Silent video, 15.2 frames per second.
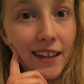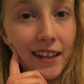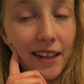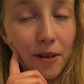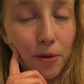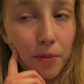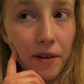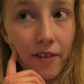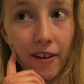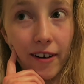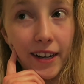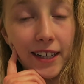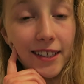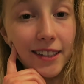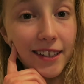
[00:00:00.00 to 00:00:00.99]
it will be
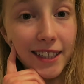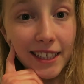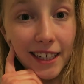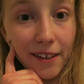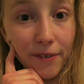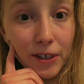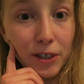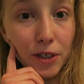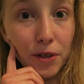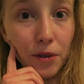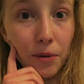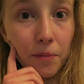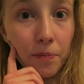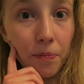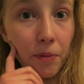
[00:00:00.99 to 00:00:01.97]
very exciting if I
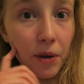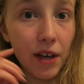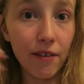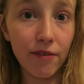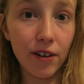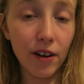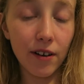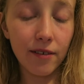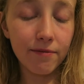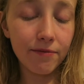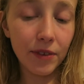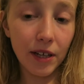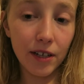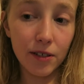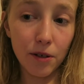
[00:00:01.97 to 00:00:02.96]
do, but if not,
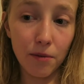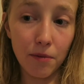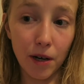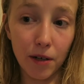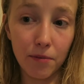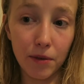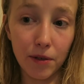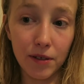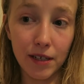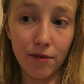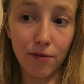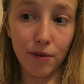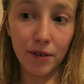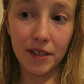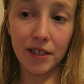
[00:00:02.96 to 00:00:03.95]
I don't mind because
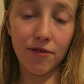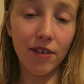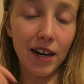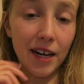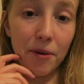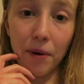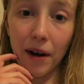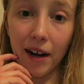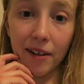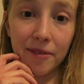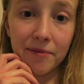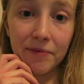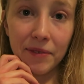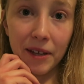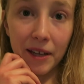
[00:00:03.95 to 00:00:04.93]
everyone did really well.
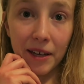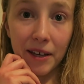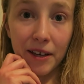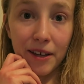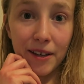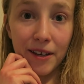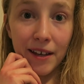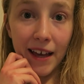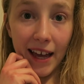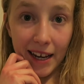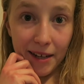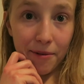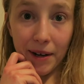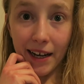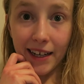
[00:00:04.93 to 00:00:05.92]

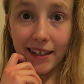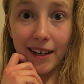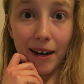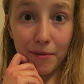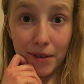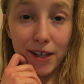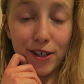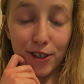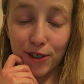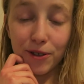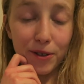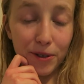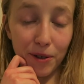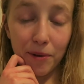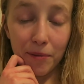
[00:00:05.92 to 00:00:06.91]
Anyway, I'm gonna
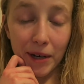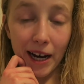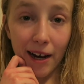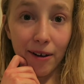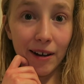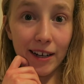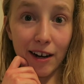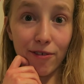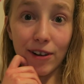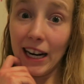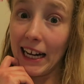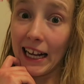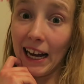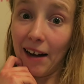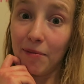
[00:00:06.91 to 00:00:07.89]
shut up now, like I
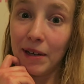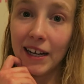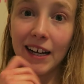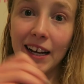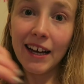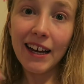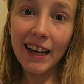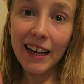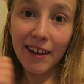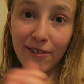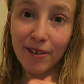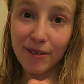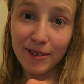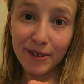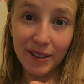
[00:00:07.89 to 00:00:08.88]
really am. If
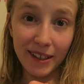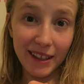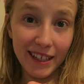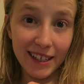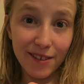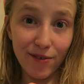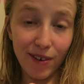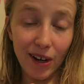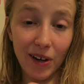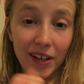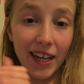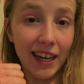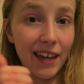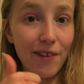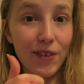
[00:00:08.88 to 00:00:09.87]
you enjoyed this
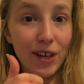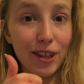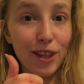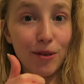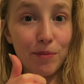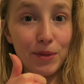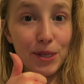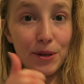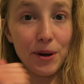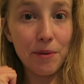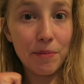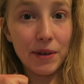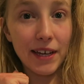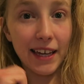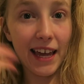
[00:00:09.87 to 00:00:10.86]
vlog, give it a thumbs
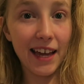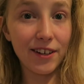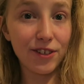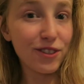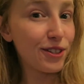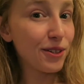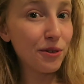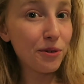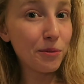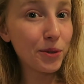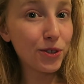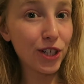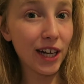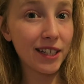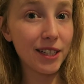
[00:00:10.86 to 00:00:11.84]
up. Again, just a normal
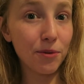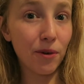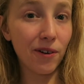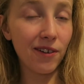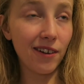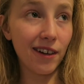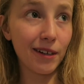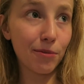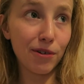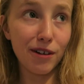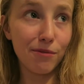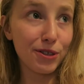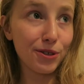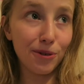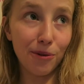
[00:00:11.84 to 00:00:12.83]
chatty one like pretty
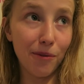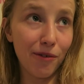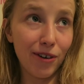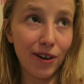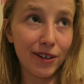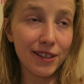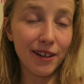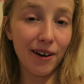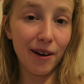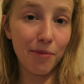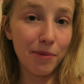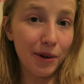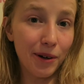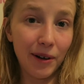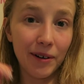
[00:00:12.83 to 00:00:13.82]
much all my vlogs are,
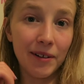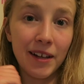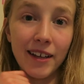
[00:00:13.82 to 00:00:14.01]
but